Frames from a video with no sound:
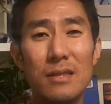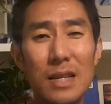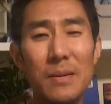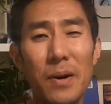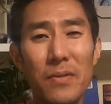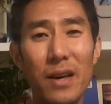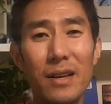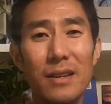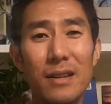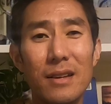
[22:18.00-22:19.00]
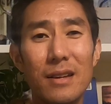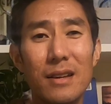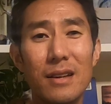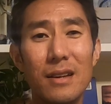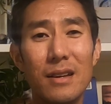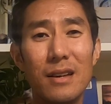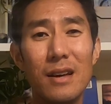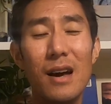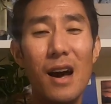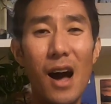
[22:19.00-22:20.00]
Think about that.
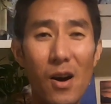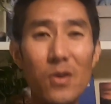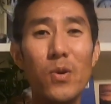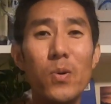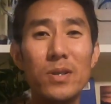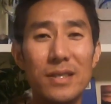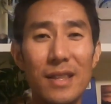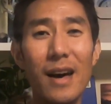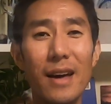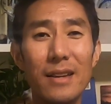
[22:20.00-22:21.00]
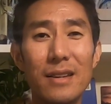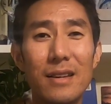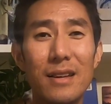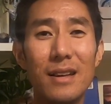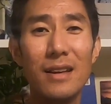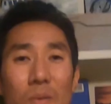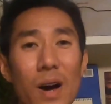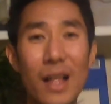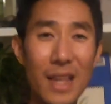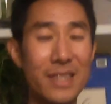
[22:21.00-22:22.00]
How cool is that?
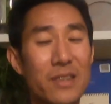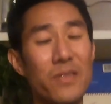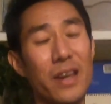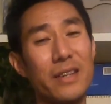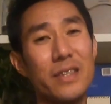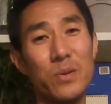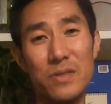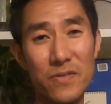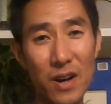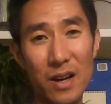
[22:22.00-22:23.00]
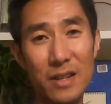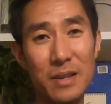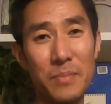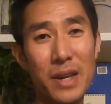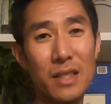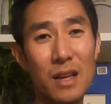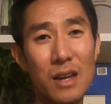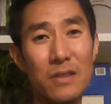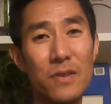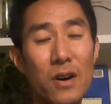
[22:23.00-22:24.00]
Well, I liked the race. It was fun. I met a
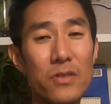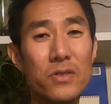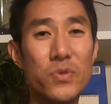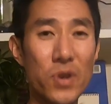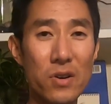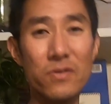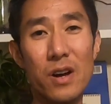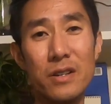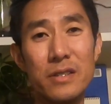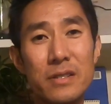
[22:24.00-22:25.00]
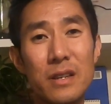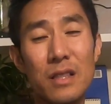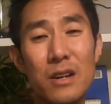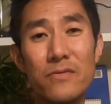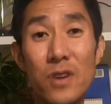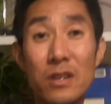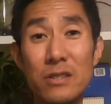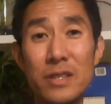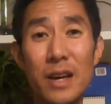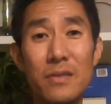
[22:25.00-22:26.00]
lot of other trail runners, a lot of
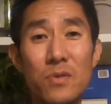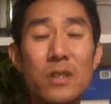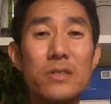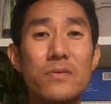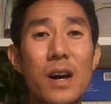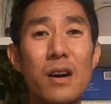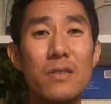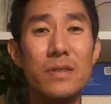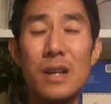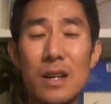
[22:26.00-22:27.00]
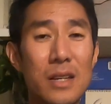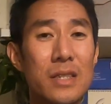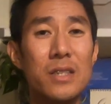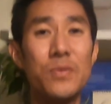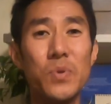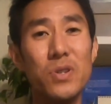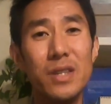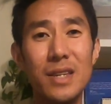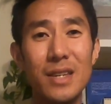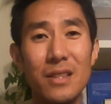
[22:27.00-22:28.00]
runners that runs around in the
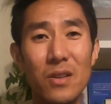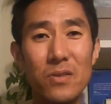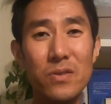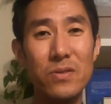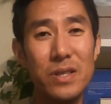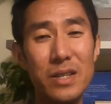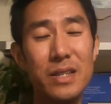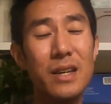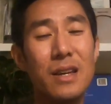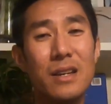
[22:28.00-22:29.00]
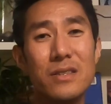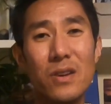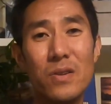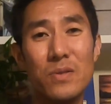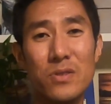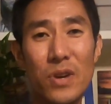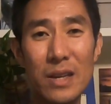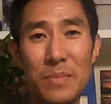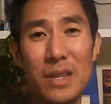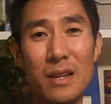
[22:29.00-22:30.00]
community and locally. So it was
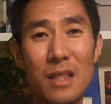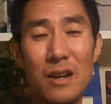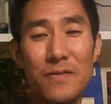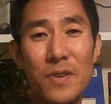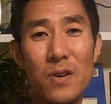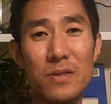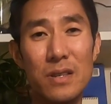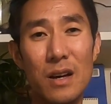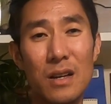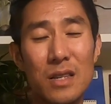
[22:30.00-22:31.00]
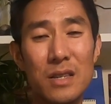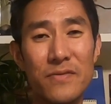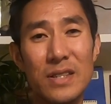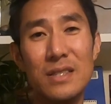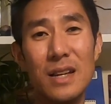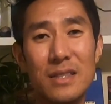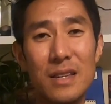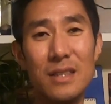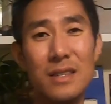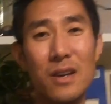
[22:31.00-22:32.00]
great meeting a lot of folks, events like
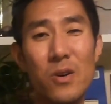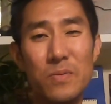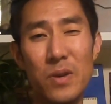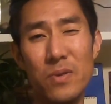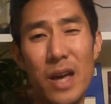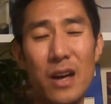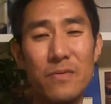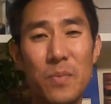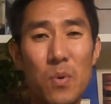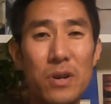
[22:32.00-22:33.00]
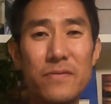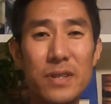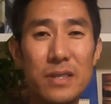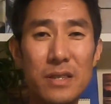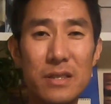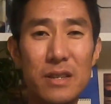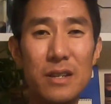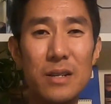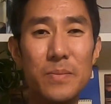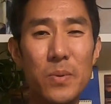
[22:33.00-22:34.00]
this. I hope that we have more of it this
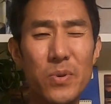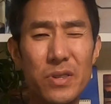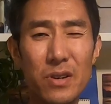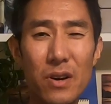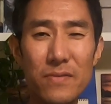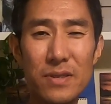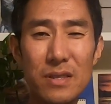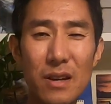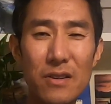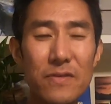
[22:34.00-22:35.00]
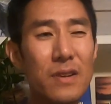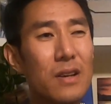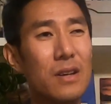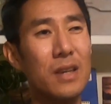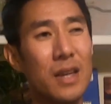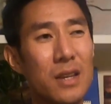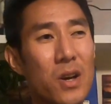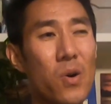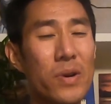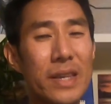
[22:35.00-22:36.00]
year, but with the COVID stuff, and
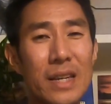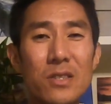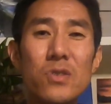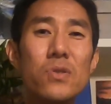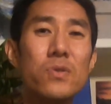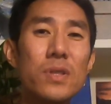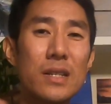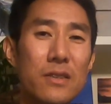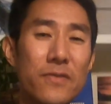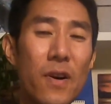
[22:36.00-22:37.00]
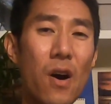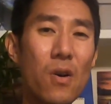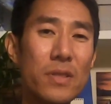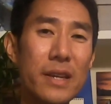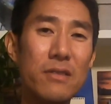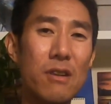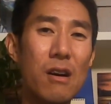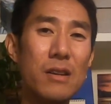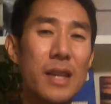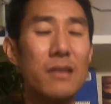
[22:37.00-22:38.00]
going into like the fall later
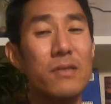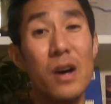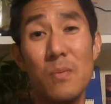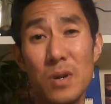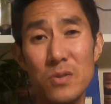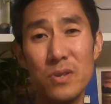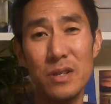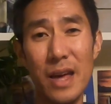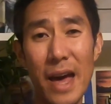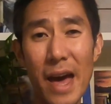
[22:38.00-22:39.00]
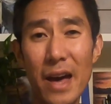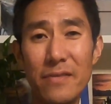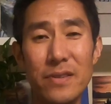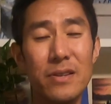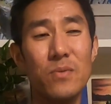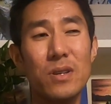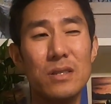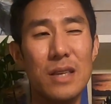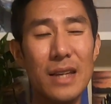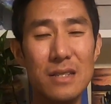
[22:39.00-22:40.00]
on, I don't know how much we're gonna have and
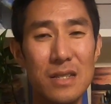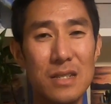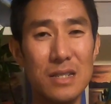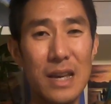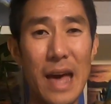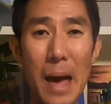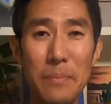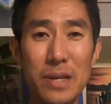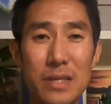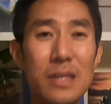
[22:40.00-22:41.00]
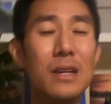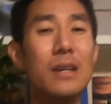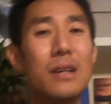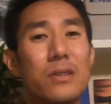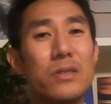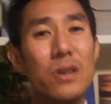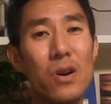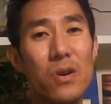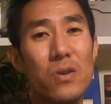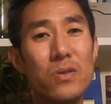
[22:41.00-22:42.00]
what's actually gonna happen.
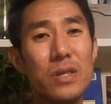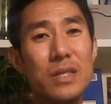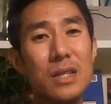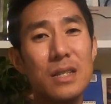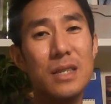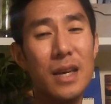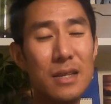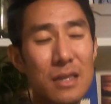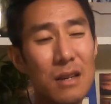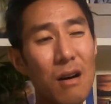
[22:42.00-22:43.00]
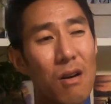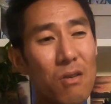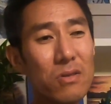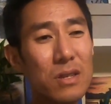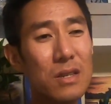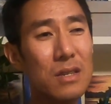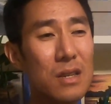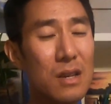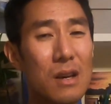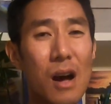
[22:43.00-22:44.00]
So just gonna take all the
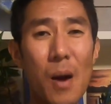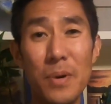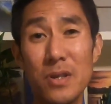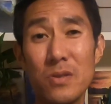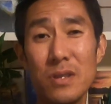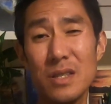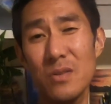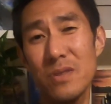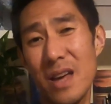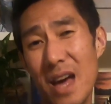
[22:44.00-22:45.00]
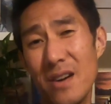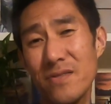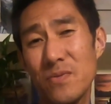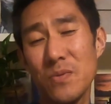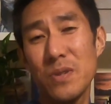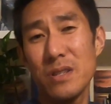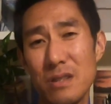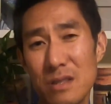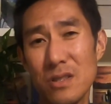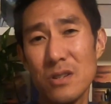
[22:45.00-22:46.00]
opportunities that we have when we
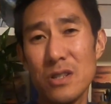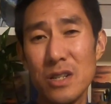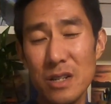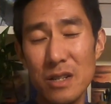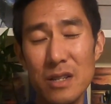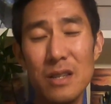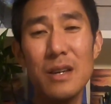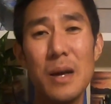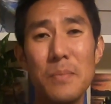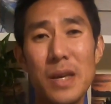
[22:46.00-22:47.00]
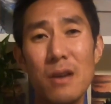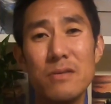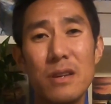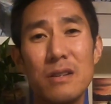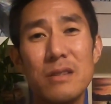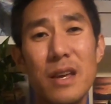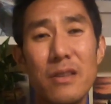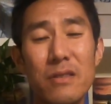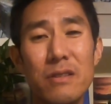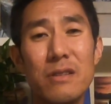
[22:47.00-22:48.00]
could be out there
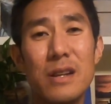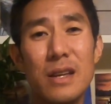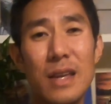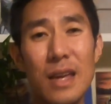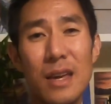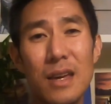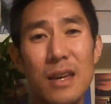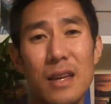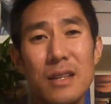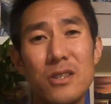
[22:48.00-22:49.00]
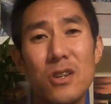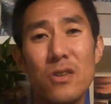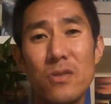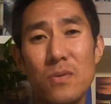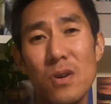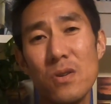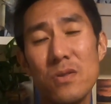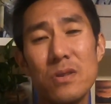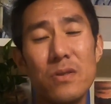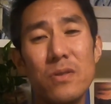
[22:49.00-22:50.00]
together and share the
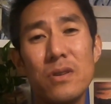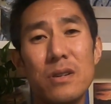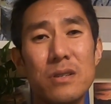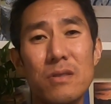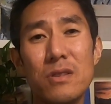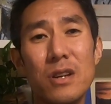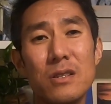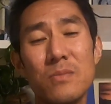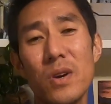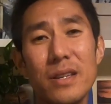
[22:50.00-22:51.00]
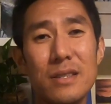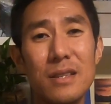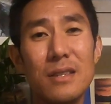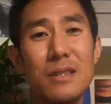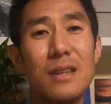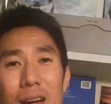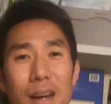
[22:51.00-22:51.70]
road, or share some races.